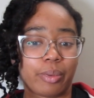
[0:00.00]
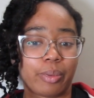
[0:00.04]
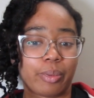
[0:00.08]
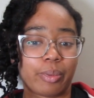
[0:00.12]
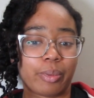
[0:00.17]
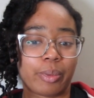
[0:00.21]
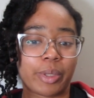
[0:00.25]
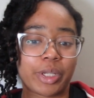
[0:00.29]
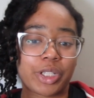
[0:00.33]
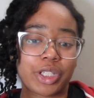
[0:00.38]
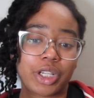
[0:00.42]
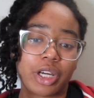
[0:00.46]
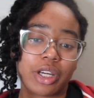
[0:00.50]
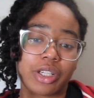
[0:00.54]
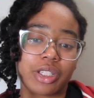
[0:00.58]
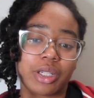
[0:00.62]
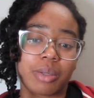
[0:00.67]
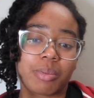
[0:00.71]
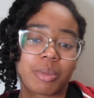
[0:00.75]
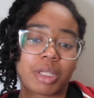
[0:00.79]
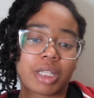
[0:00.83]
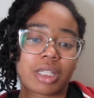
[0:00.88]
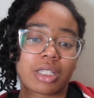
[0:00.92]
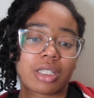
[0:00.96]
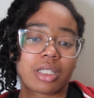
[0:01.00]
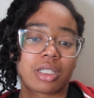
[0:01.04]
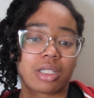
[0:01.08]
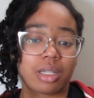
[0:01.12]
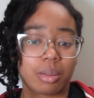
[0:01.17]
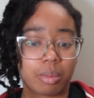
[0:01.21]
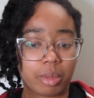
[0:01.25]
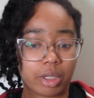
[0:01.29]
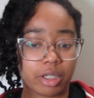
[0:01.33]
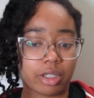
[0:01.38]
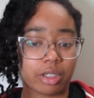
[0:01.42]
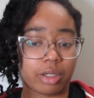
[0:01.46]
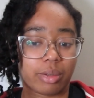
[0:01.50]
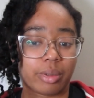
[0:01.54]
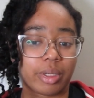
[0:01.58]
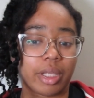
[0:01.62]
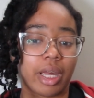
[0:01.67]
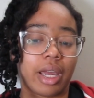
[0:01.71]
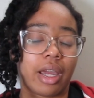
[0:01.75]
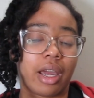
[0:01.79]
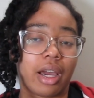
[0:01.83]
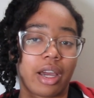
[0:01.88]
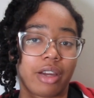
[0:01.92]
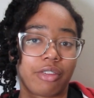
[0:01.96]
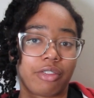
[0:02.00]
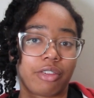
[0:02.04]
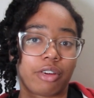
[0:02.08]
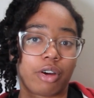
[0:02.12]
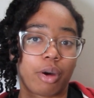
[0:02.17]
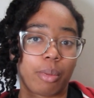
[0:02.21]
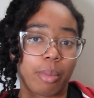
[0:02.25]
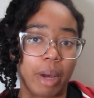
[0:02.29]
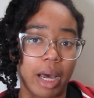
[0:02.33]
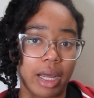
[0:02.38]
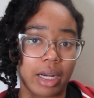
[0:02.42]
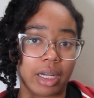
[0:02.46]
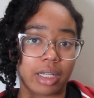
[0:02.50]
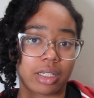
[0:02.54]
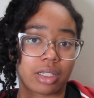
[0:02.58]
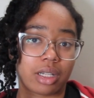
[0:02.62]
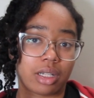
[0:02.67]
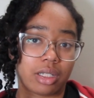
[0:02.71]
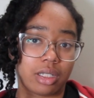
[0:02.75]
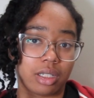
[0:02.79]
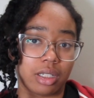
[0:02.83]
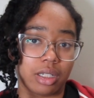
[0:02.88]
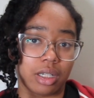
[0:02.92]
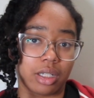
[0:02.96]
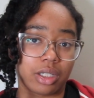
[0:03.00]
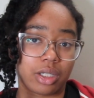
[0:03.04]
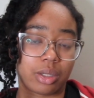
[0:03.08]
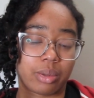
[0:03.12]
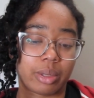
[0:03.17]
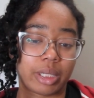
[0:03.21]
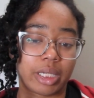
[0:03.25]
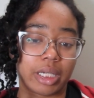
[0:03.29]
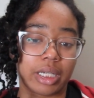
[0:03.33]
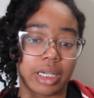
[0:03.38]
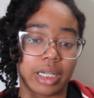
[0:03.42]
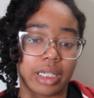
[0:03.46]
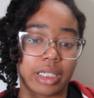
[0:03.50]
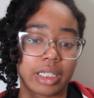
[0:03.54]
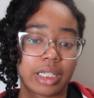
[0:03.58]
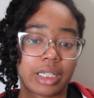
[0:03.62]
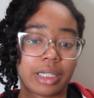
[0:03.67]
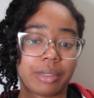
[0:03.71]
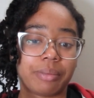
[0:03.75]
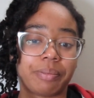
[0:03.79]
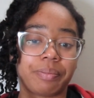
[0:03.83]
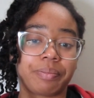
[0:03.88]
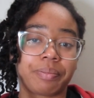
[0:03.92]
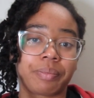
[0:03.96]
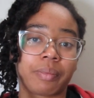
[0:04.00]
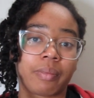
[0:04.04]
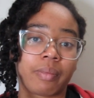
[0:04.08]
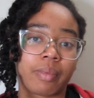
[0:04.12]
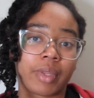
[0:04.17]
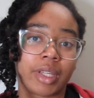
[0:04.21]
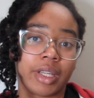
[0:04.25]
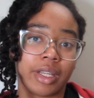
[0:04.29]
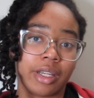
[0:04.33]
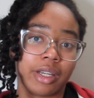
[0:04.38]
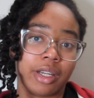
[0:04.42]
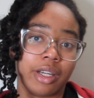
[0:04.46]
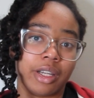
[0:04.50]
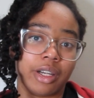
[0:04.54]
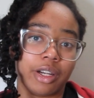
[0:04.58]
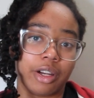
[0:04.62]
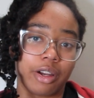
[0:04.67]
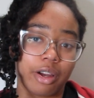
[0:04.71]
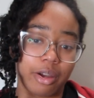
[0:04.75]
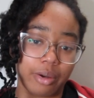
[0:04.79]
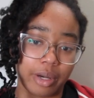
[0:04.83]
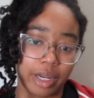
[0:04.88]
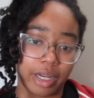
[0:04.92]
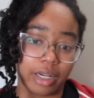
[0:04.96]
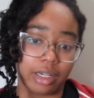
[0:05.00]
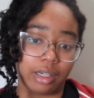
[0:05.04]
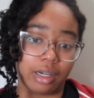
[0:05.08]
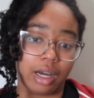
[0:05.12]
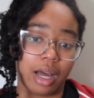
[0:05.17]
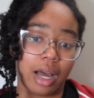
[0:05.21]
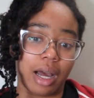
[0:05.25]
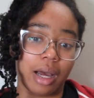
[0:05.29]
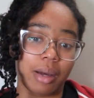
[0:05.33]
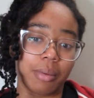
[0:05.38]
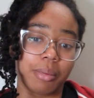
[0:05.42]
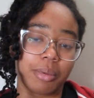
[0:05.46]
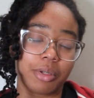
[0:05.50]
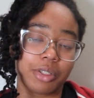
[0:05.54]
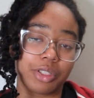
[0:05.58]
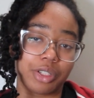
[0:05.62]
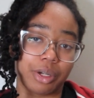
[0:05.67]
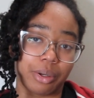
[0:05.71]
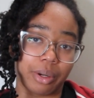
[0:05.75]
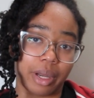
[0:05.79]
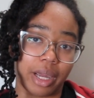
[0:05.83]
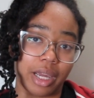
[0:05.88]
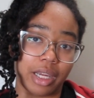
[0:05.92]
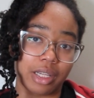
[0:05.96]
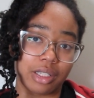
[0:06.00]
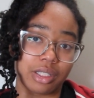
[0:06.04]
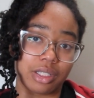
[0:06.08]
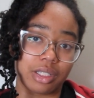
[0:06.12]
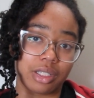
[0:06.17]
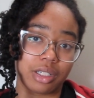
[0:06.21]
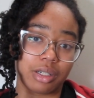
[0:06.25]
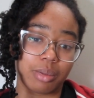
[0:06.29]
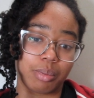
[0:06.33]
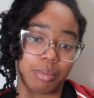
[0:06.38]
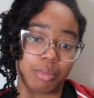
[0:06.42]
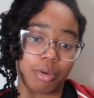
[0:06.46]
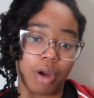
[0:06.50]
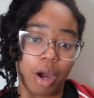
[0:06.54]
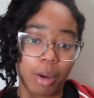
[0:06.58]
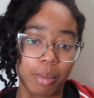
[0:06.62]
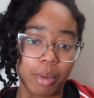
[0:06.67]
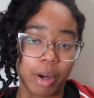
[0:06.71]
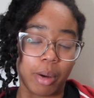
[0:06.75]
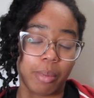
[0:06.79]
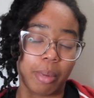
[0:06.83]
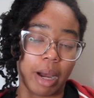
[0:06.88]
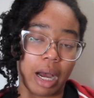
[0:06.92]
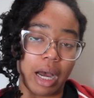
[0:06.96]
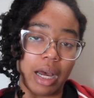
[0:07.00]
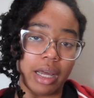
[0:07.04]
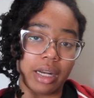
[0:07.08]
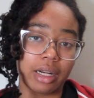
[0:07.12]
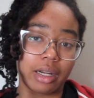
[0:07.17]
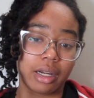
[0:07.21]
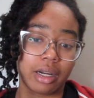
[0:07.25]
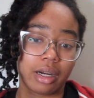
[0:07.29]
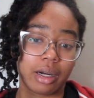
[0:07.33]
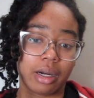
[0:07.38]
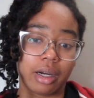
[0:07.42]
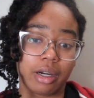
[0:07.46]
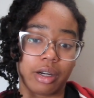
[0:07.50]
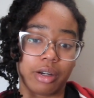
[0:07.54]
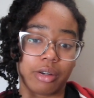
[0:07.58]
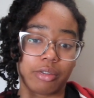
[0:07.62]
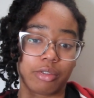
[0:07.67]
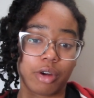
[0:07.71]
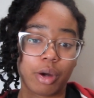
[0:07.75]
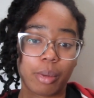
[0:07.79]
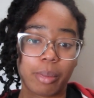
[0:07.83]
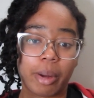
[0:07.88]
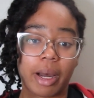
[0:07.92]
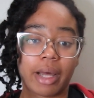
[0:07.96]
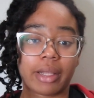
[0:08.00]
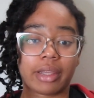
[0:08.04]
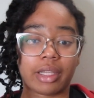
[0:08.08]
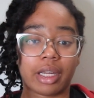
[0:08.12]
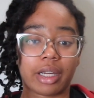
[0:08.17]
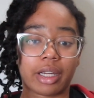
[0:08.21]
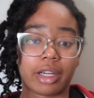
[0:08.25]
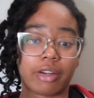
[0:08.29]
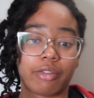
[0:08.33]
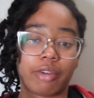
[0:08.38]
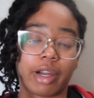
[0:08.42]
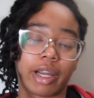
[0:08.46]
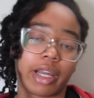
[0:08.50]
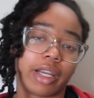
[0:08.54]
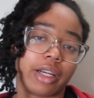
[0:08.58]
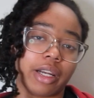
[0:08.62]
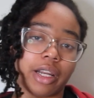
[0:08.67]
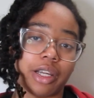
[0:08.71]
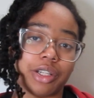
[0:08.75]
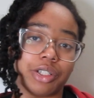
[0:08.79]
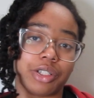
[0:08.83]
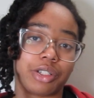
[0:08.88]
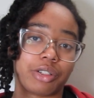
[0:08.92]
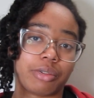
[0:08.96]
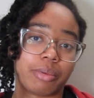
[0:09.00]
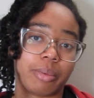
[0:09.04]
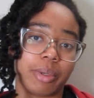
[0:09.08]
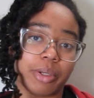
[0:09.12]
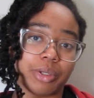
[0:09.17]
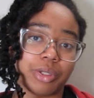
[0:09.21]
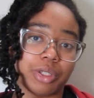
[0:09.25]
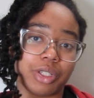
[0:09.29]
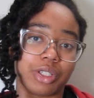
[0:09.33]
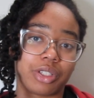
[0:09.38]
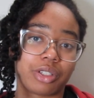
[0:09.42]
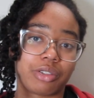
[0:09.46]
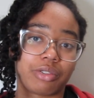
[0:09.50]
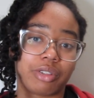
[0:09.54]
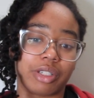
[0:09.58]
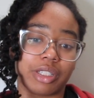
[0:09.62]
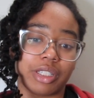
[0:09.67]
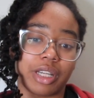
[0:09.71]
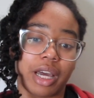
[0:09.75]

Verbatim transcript: we saw something similar with A I for robotics at C E S twenty nineteen. NeuroData Lab showcased Promobot, a robot that can recognize your emotions in real